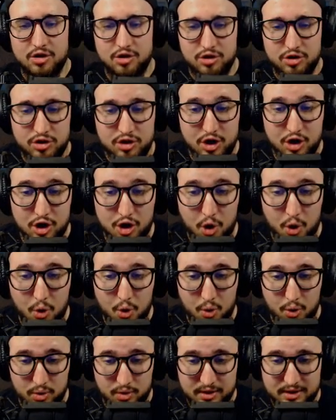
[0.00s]
The
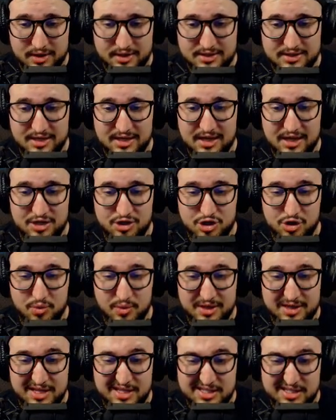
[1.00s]
goal is to get
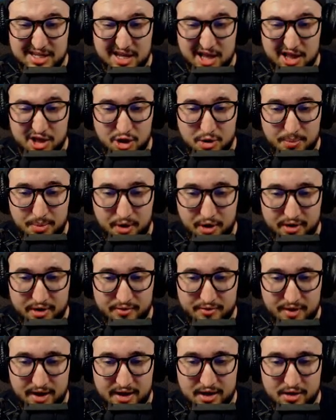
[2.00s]
you in this yellow part
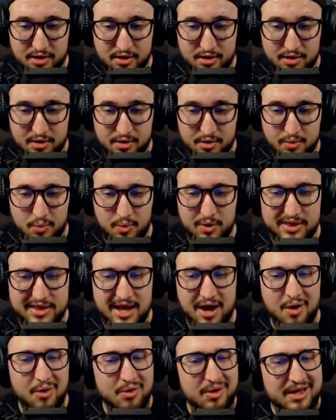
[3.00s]
right here
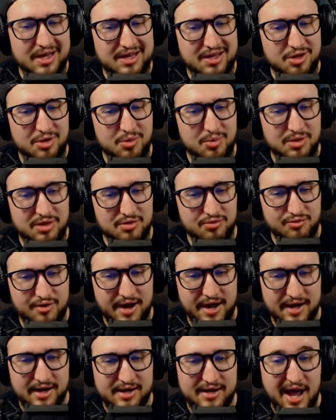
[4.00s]
without getting you in the
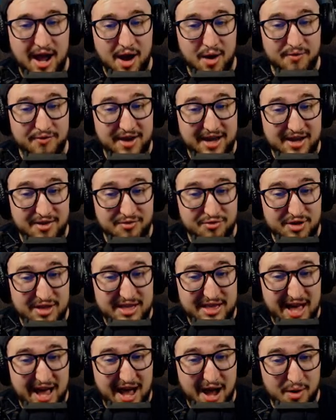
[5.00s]
red. Now, if I get
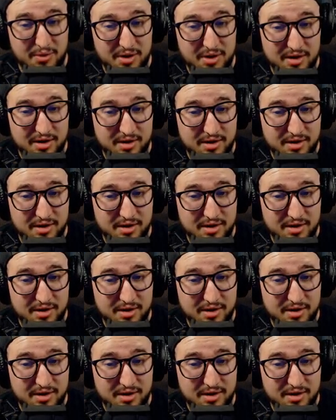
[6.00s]
really loud,